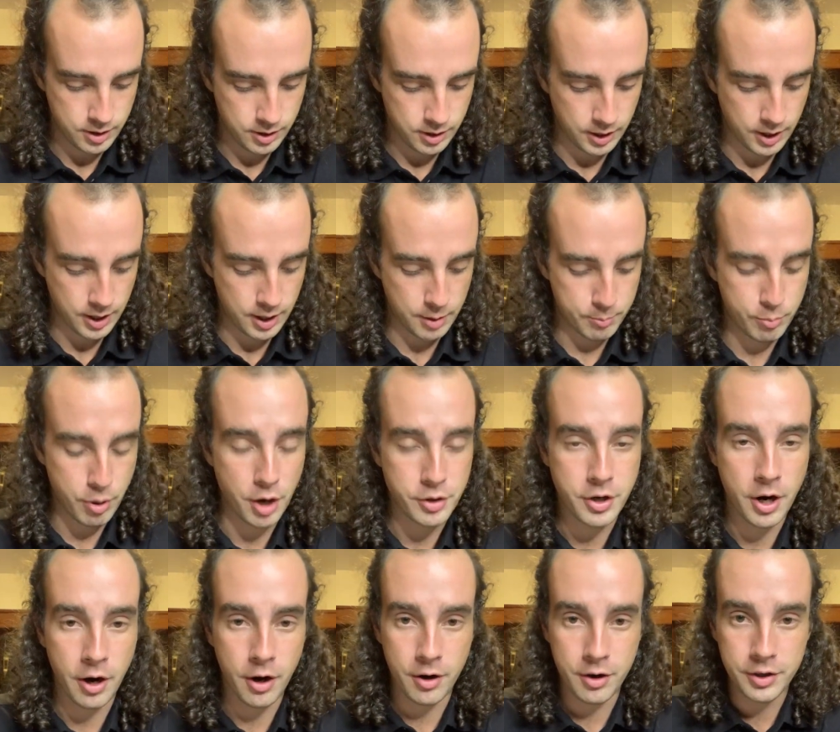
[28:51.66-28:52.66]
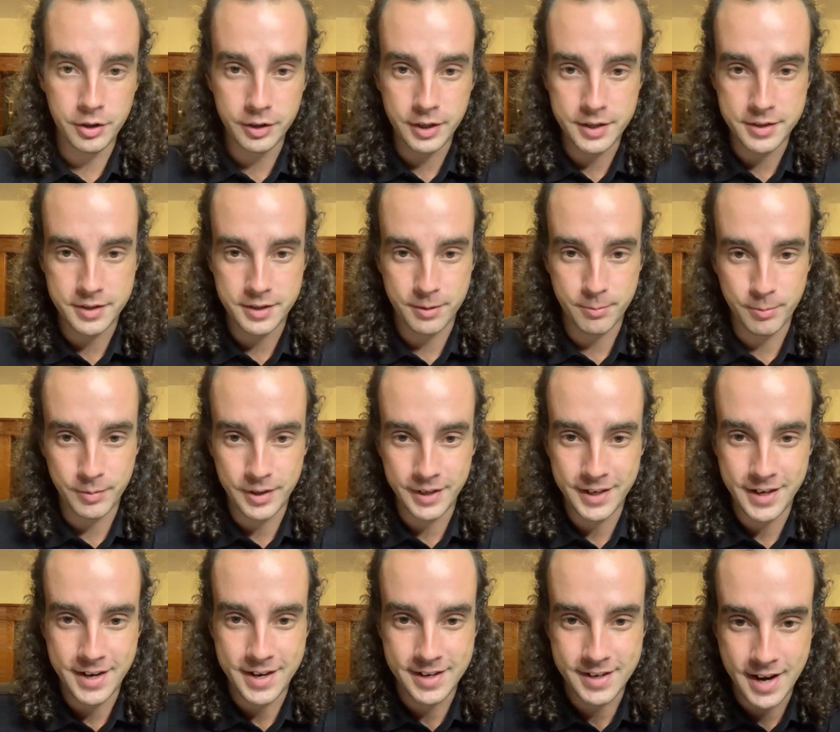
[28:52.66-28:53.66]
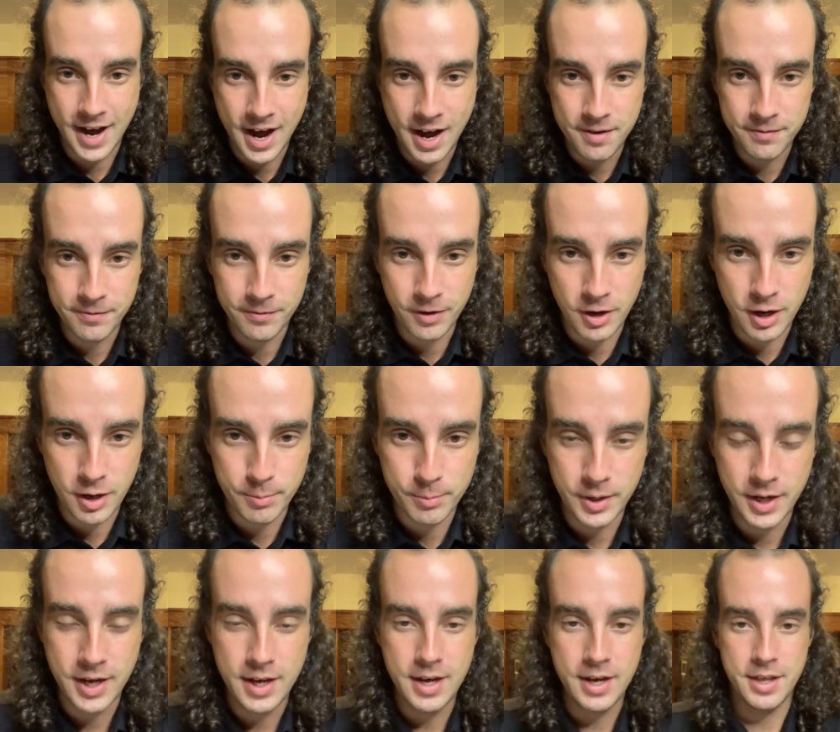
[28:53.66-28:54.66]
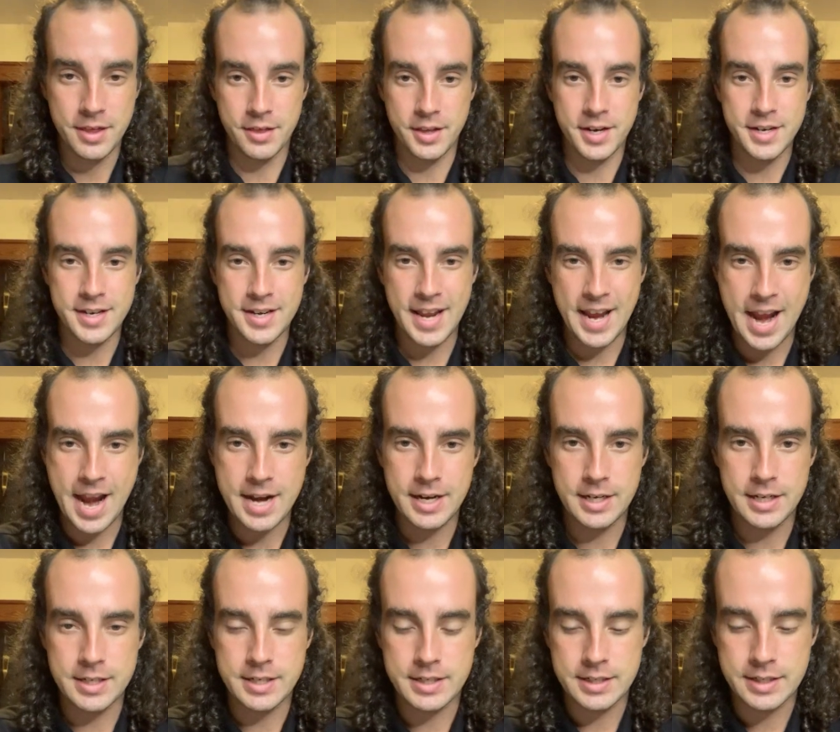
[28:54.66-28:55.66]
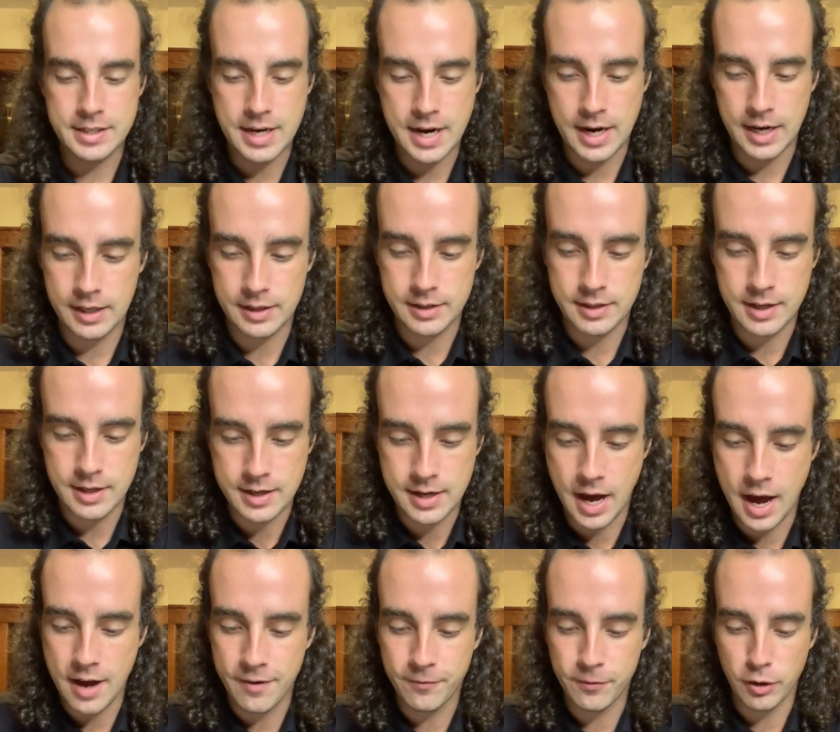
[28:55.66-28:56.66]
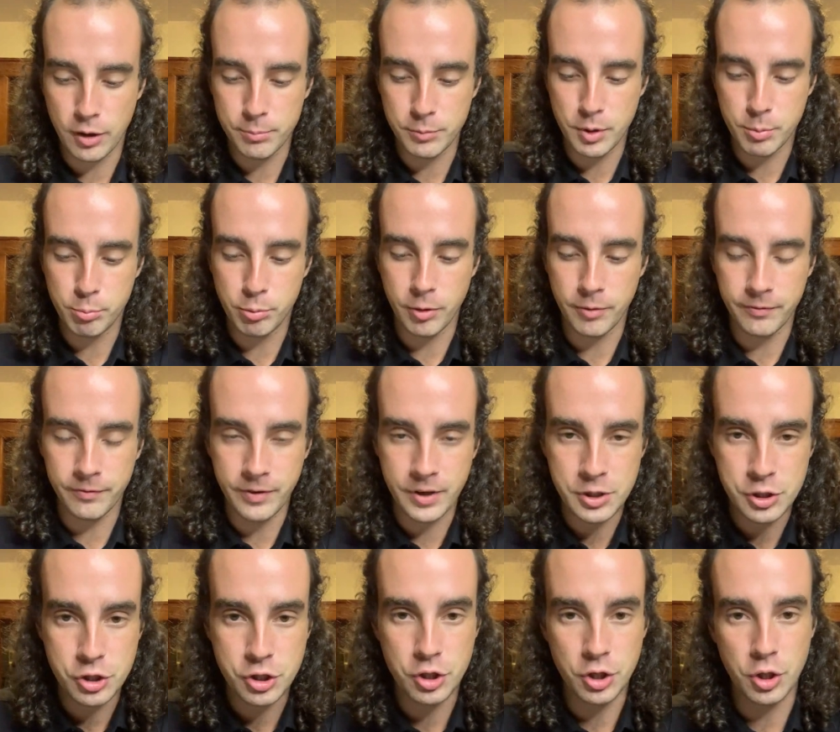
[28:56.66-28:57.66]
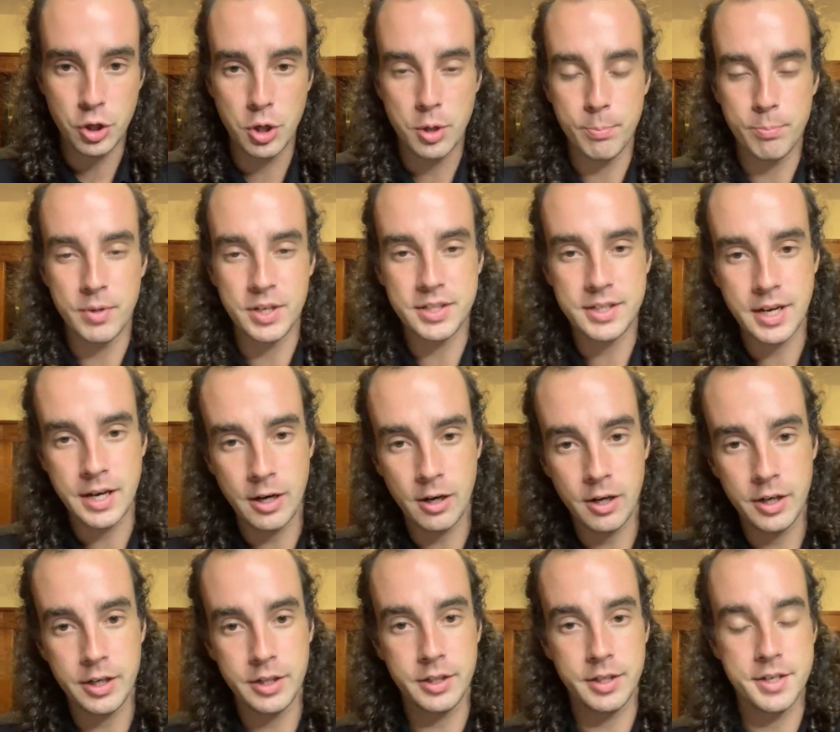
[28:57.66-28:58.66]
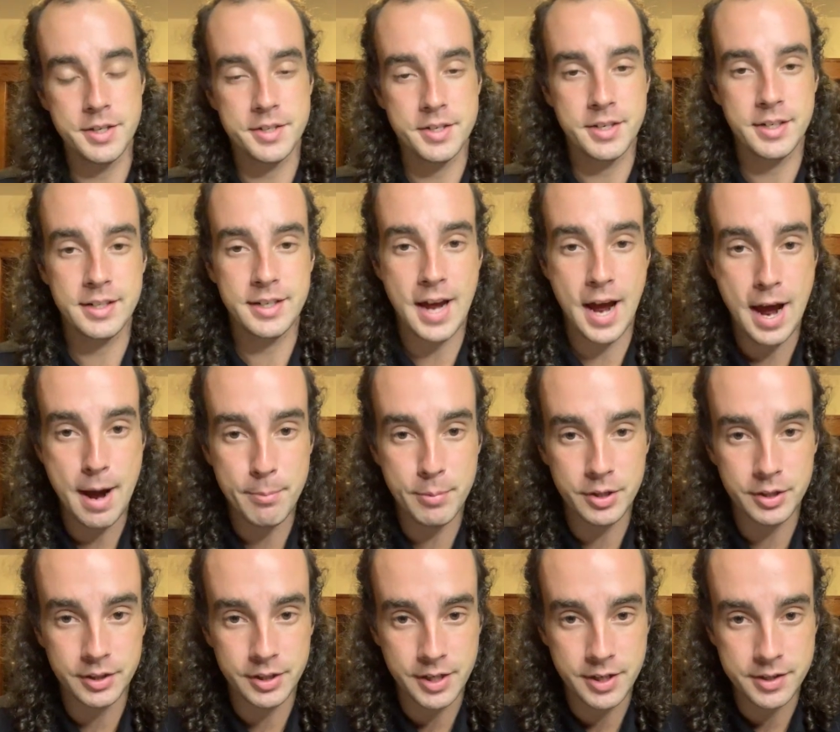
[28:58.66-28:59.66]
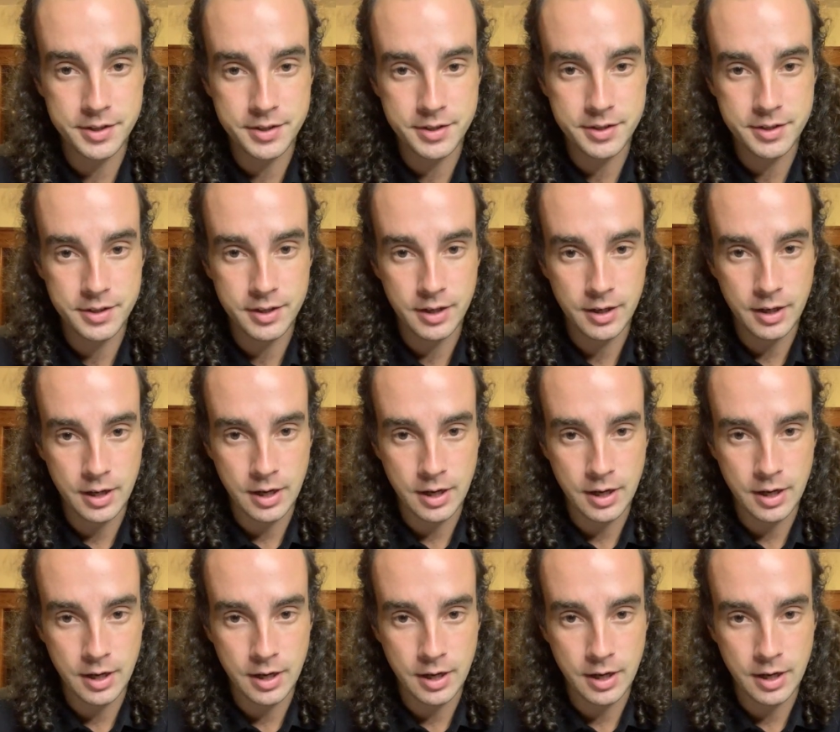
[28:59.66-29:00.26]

paternalism, not from the nanny state, not from the provincial materialist capitalist